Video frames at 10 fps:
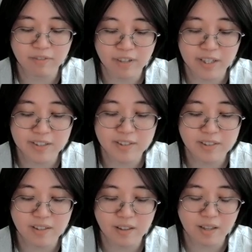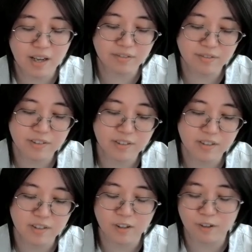face left
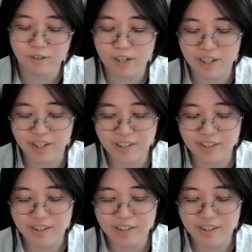or right.